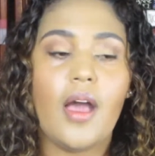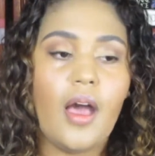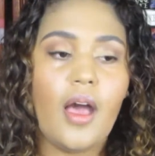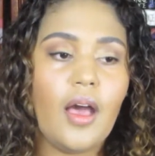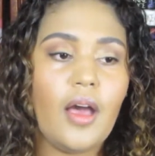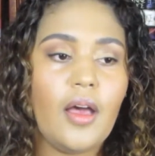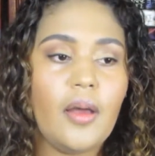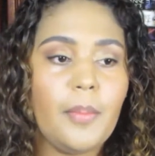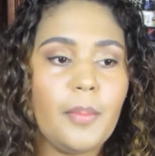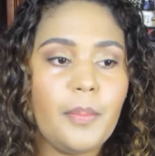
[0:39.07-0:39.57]

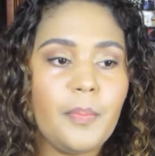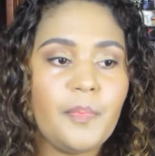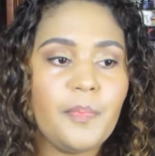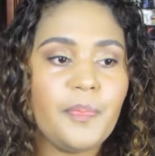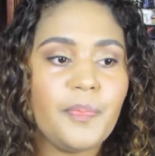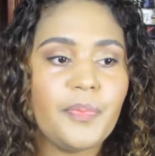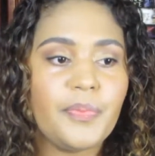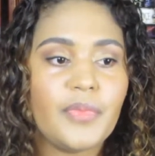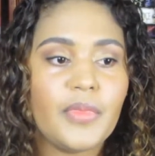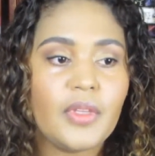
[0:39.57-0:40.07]

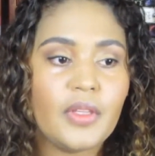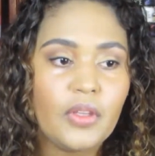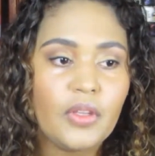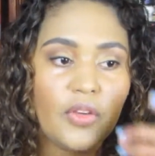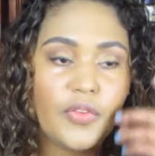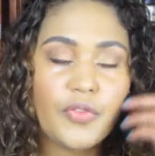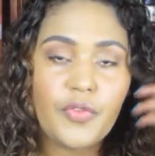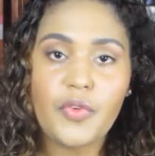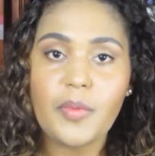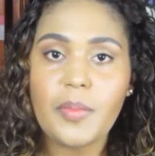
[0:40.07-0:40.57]

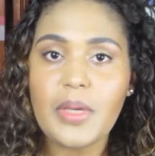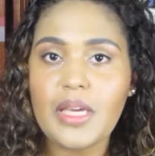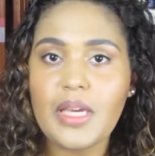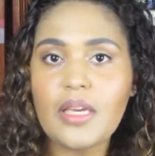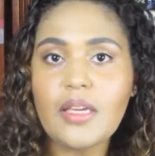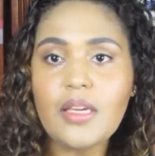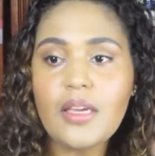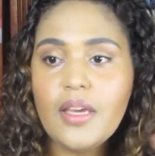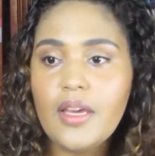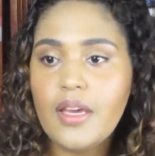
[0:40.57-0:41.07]
For
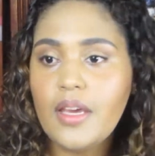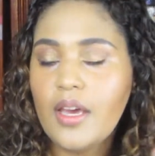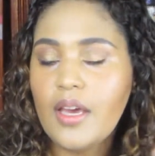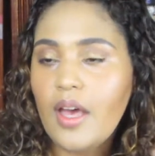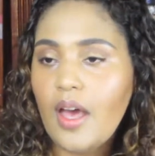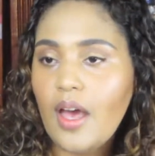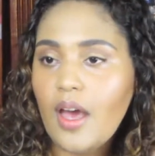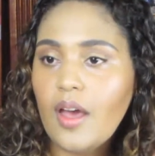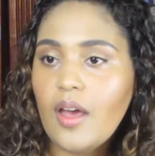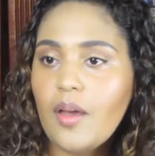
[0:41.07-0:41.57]
me,
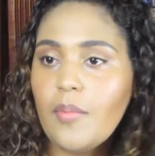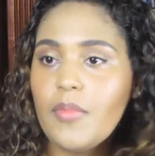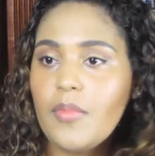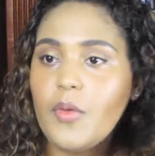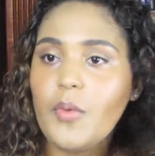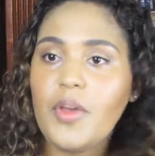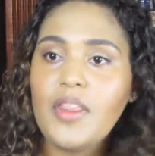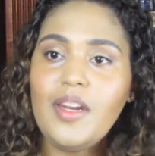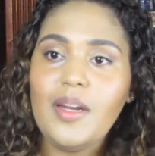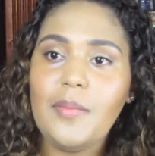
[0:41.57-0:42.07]

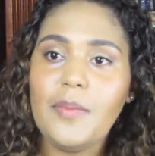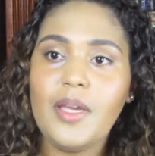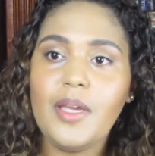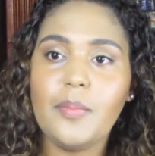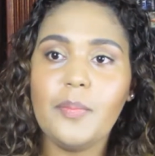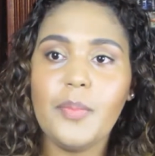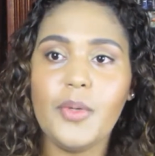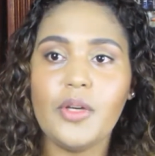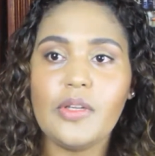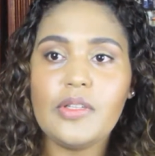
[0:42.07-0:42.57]
the way that I
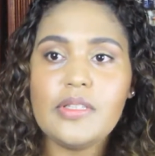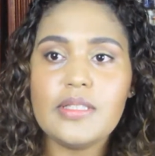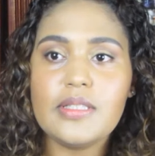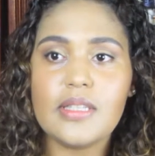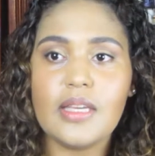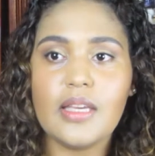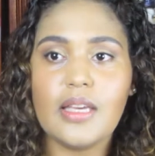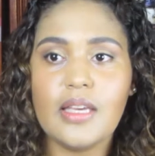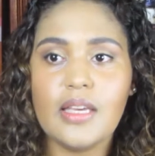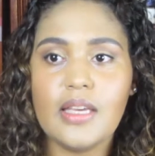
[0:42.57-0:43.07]
pick
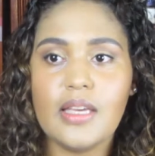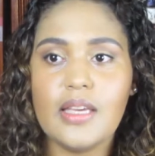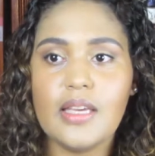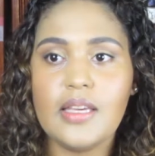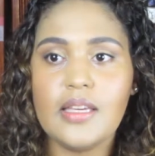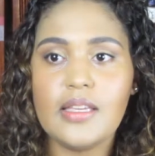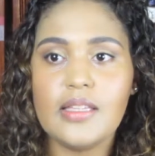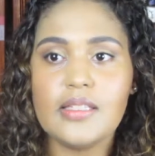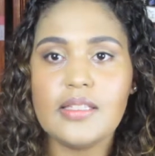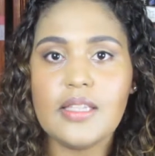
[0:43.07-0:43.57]
books
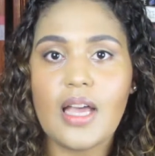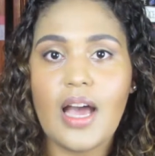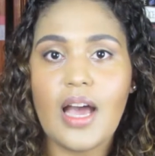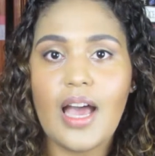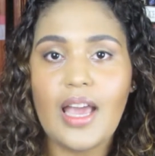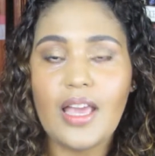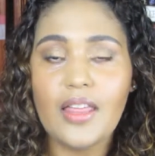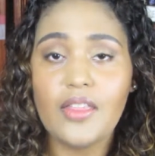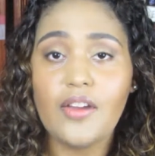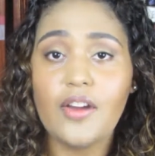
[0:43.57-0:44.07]
is
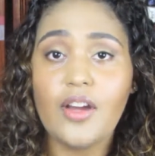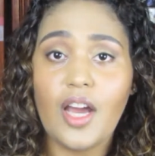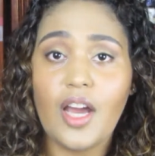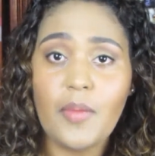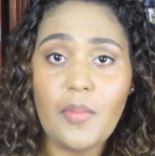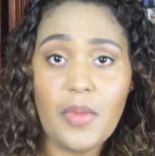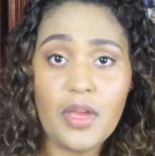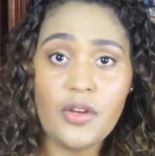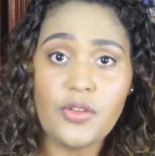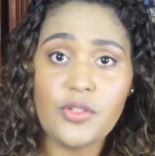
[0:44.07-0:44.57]
either
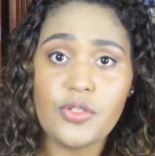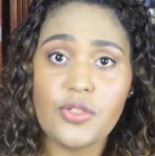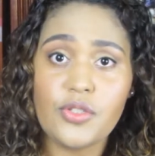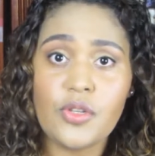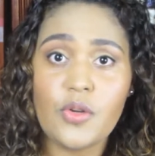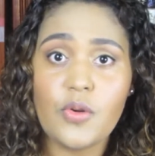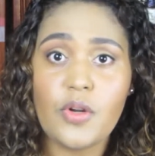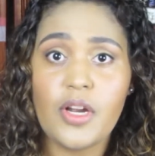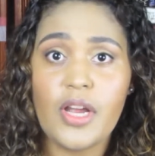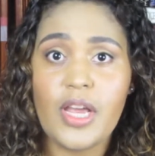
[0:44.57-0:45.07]
I'm in a
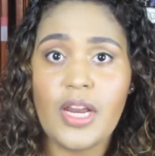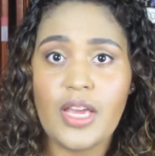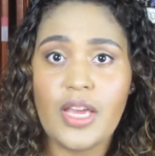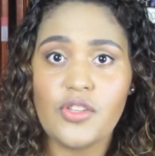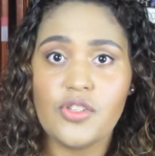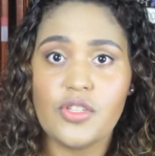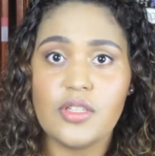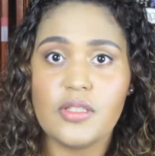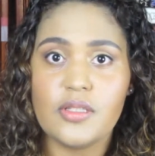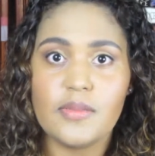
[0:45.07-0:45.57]
store and I
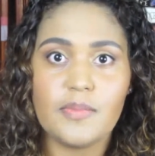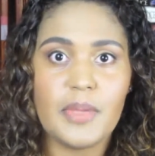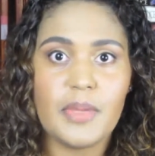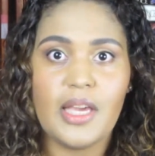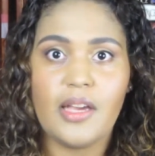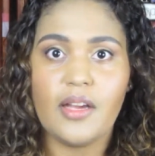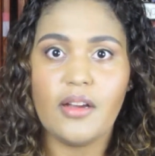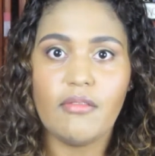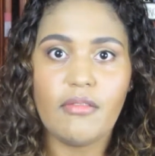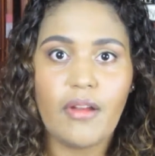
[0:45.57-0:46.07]
just
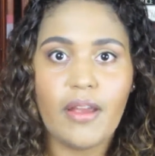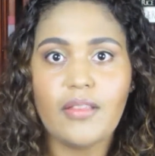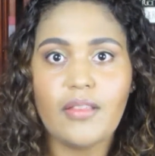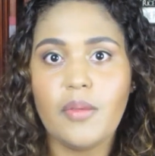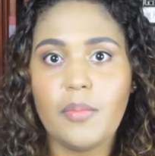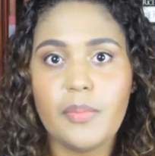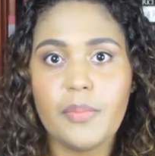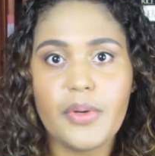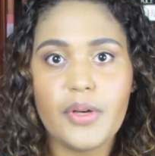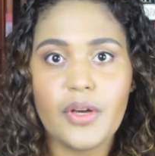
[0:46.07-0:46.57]
pick a
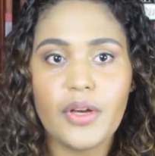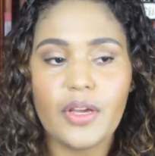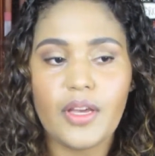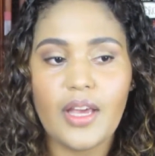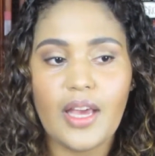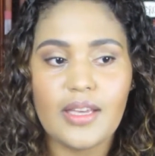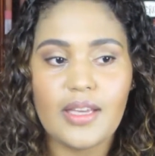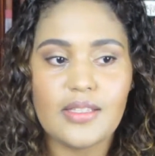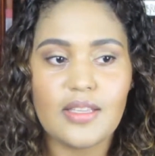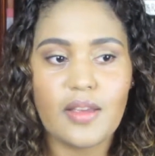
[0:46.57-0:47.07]
random book
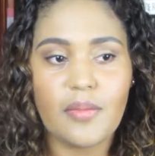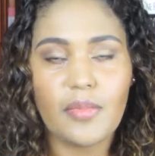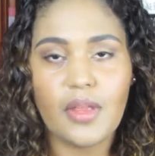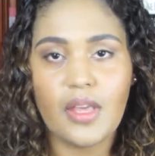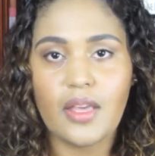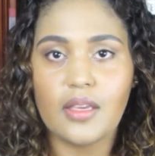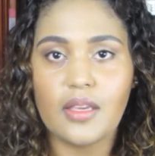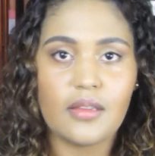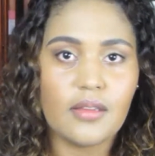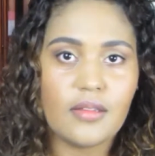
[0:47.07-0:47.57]
as I'm
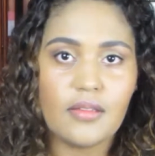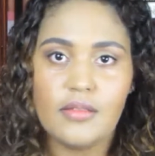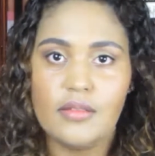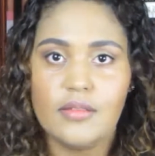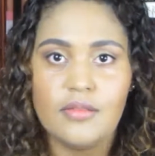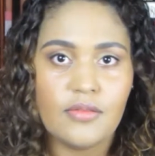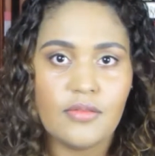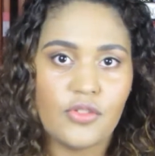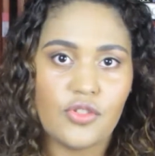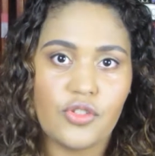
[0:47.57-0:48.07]
like
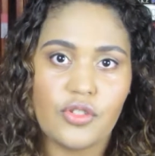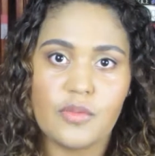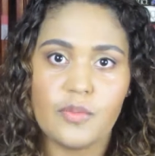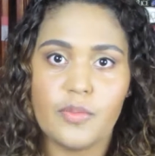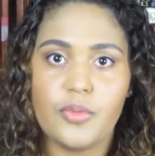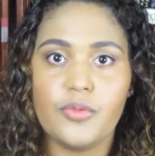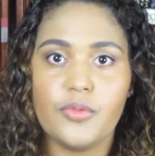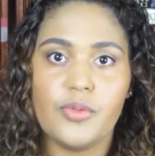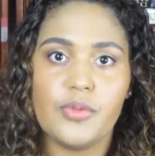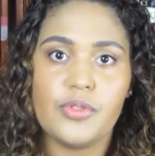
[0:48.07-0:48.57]
just
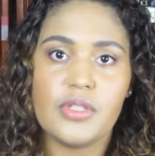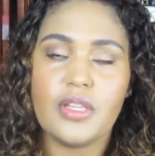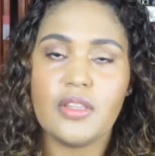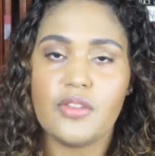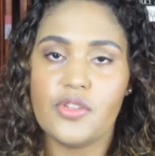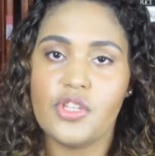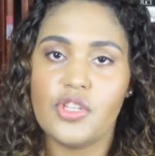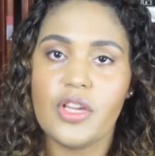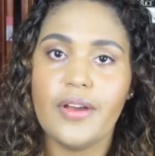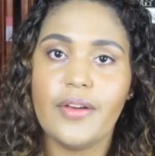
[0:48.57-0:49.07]
perusing
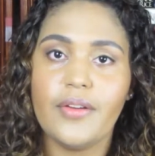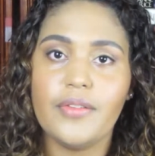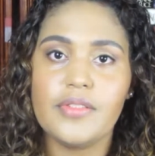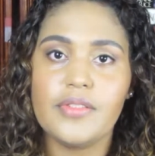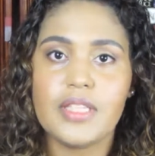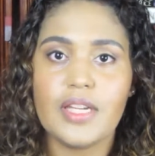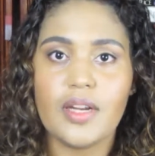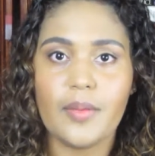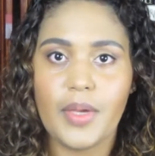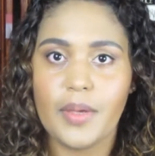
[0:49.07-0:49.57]
the shelves,
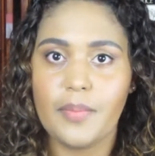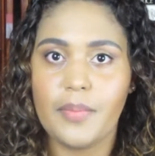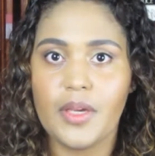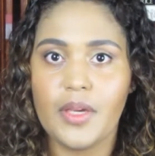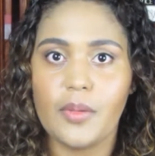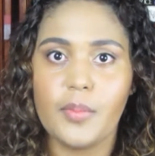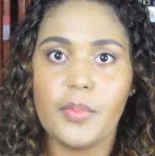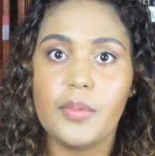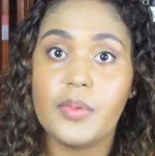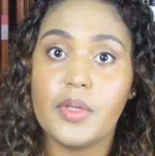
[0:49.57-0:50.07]
then I might
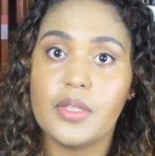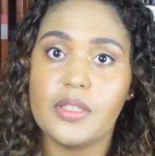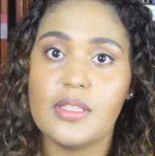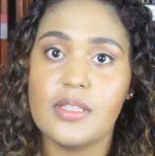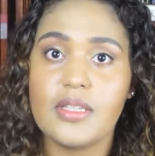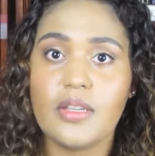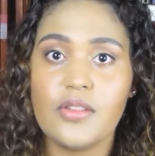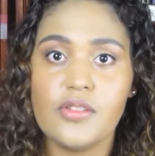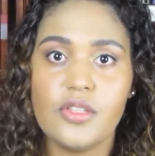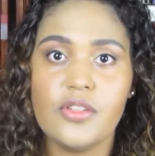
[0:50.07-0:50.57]
pick up a book that
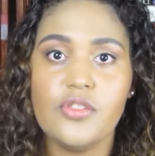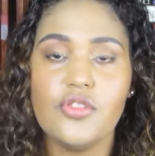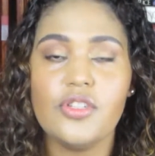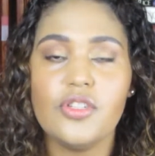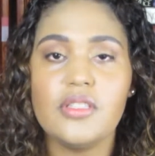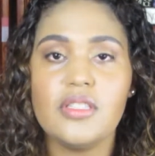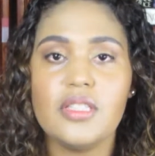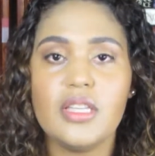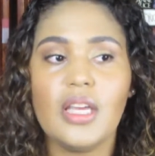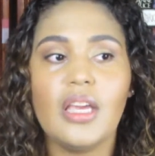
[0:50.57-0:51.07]
sounds
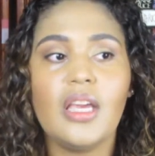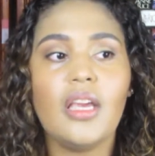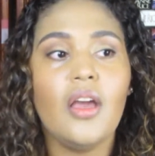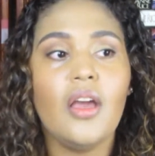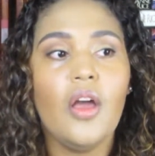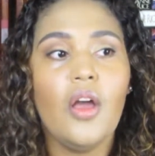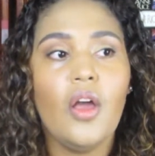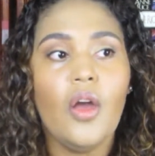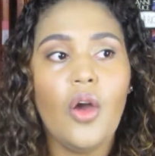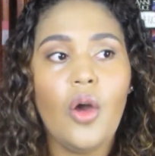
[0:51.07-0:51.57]
interesting,
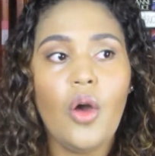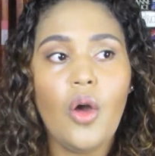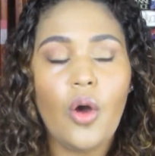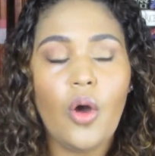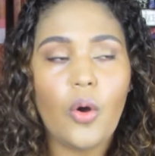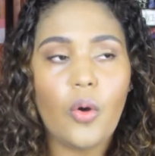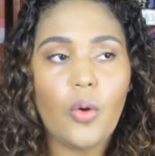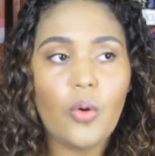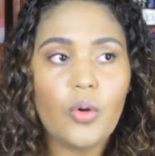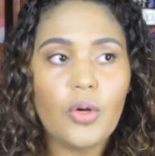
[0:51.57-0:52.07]

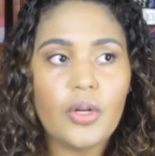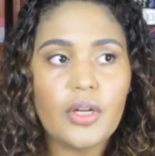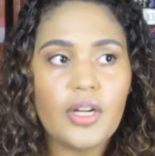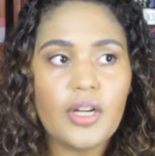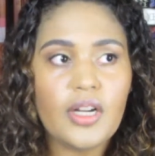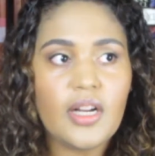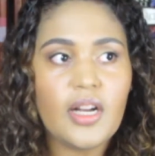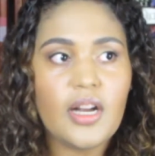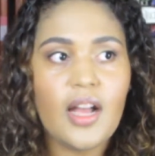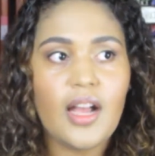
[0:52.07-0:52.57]

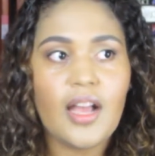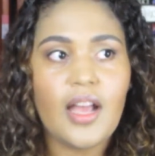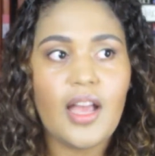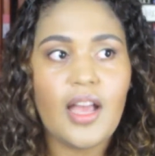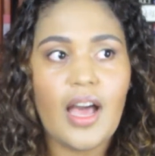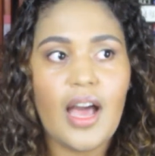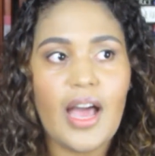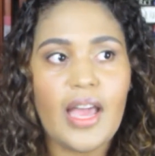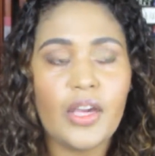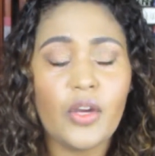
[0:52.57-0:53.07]
or
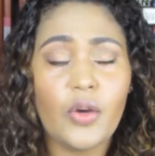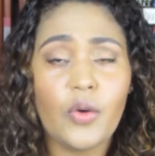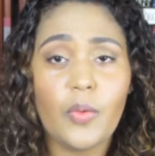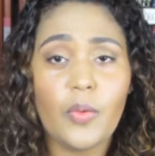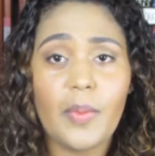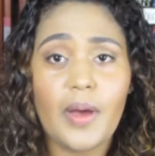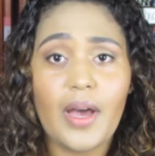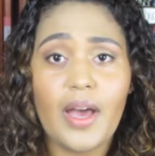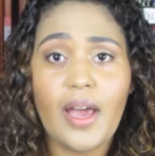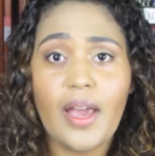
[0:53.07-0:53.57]
I go
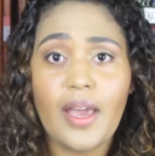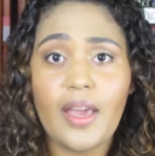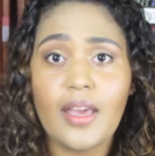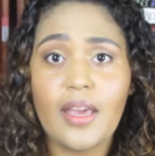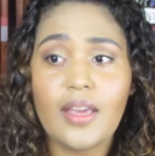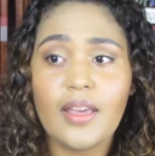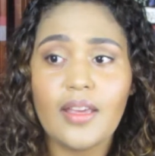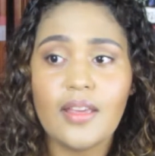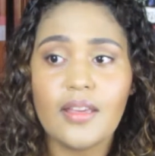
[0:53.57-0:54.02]
by